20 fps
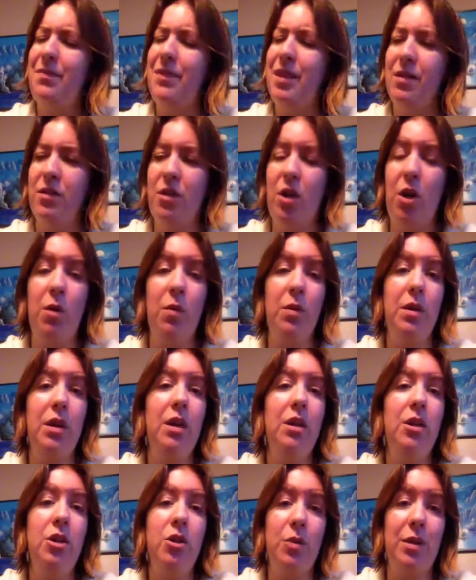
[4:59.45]
So
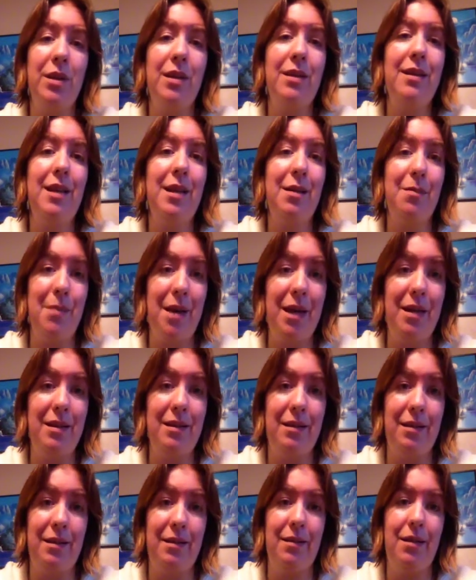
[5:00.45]
Treat it like
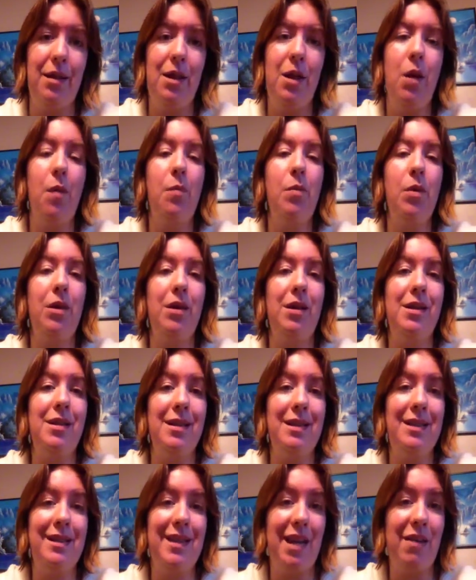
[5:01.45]
medicine. Put it in a
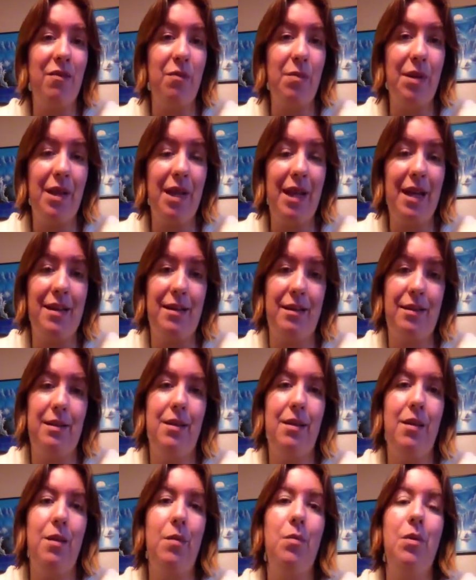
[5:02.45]
safe place.
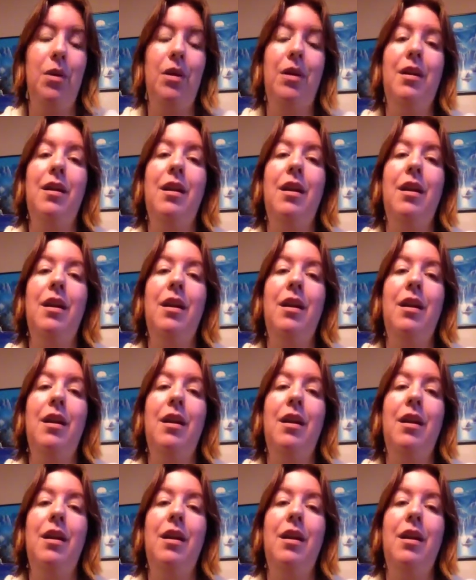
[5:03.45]
Put it